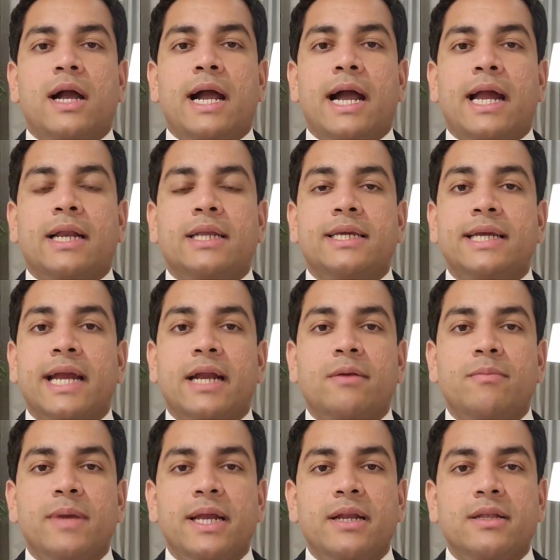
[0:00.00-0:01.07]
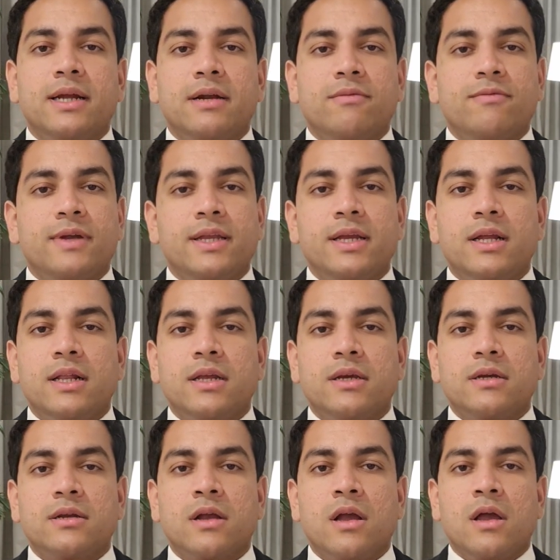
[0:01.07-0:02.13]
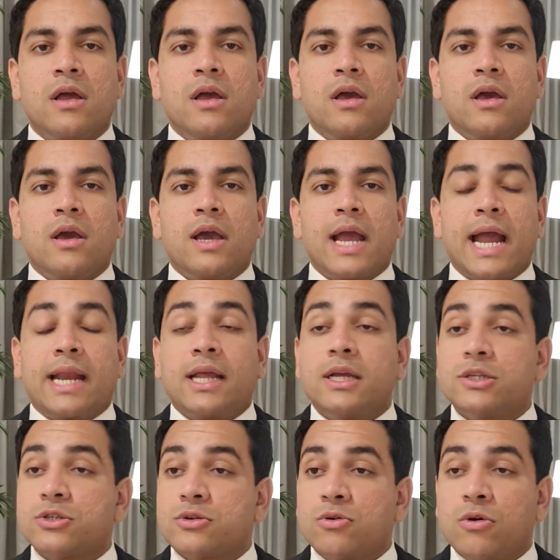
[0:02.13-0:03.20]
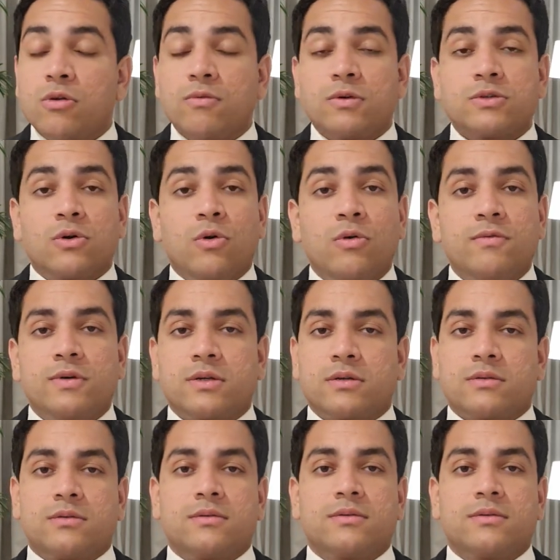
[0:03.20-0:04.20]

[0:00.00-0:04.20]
And he had made that very clear. And his role was over.